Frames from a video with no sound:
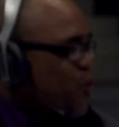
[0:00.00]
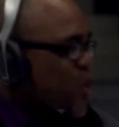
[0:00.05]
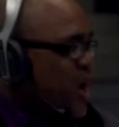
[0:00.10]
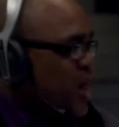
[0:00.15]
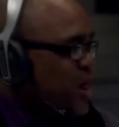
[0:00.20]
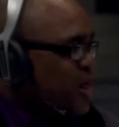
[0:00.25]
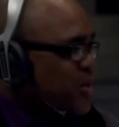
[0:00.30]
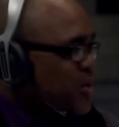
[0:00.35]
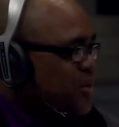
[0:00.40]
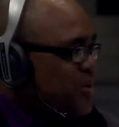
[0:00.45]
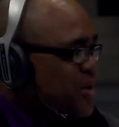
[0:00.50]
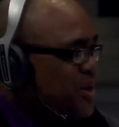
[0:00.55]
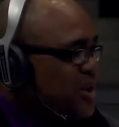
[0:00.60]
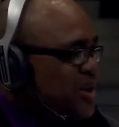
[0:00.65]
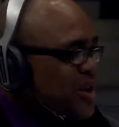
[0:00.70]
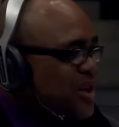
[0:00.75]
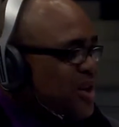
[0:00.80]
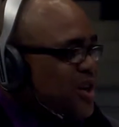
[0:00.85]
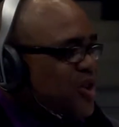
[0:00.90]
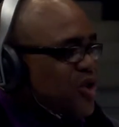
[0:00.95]
wealth,
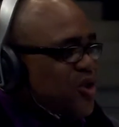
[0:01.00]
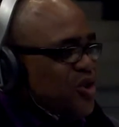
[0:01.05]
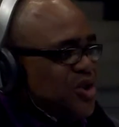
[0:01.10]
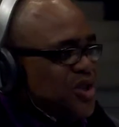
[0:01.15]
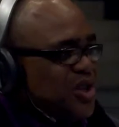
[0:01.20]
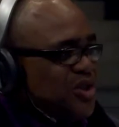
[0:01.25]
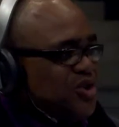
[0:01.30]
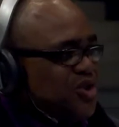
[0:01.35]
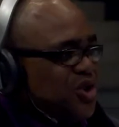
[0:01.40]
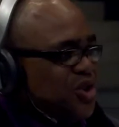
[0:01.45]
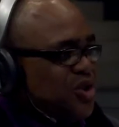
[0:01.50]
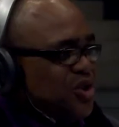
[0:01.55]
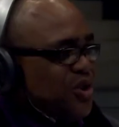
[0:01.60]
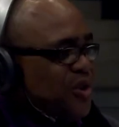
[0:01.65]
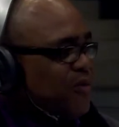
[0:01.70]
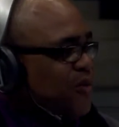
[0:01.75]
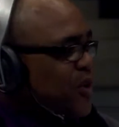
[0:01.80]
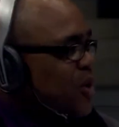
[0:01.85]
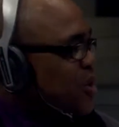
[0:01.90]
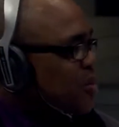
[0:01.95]
the concentration
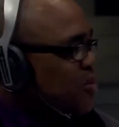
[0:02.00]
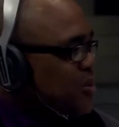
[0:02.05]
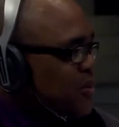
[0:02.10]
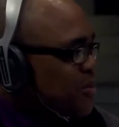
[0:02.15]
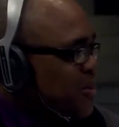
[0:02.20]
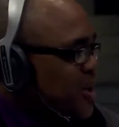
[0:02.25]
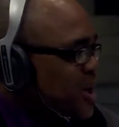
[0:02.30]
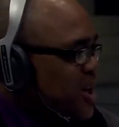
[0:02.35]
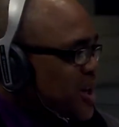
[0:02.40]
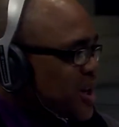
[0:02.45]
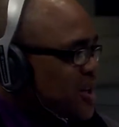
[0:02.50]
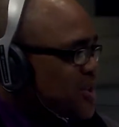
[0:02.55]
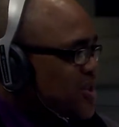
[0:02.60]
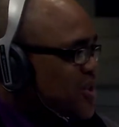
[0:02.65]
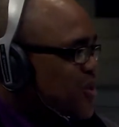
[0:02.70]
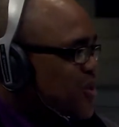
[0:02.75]
of global players,